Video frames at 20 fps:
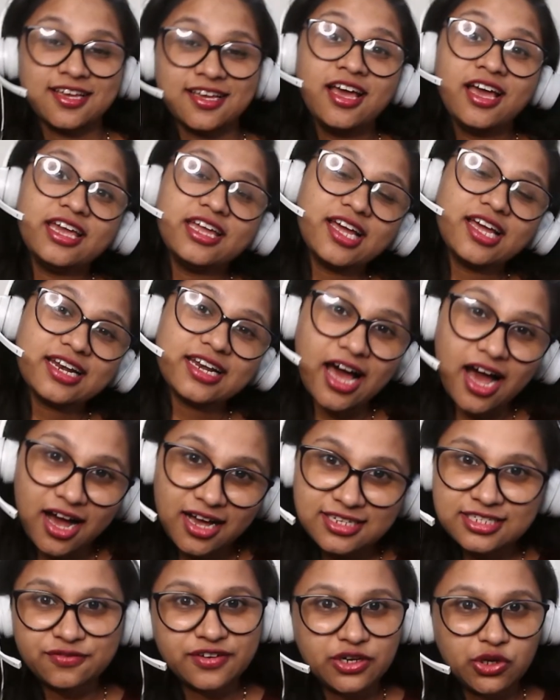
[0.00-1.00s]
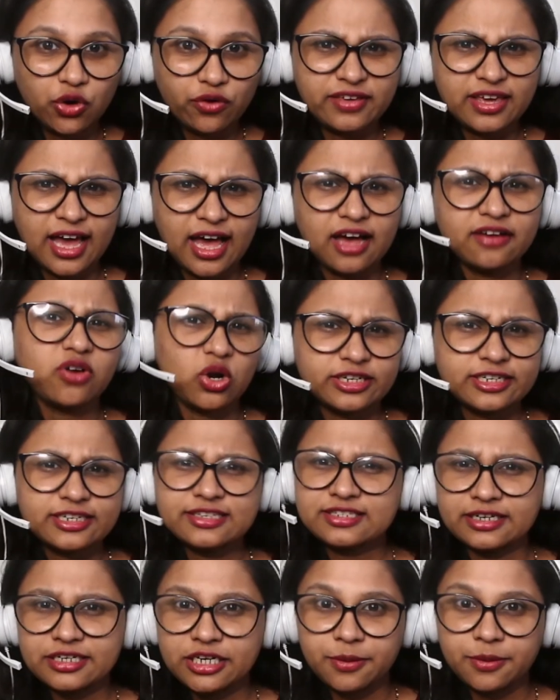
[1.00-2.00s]
In our last video, we have already
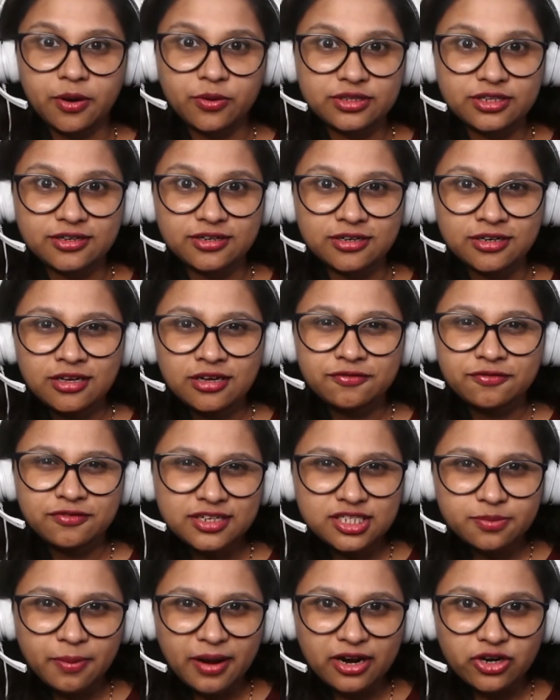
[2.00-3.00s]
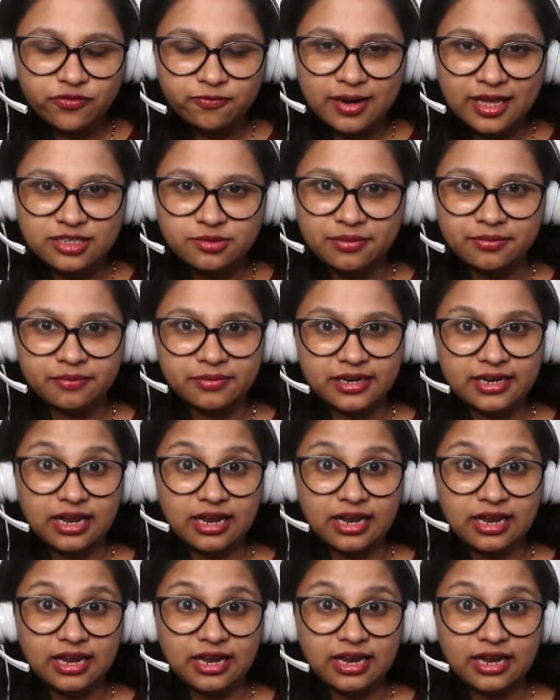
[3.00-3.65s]
studied about the first part of plasma membrane,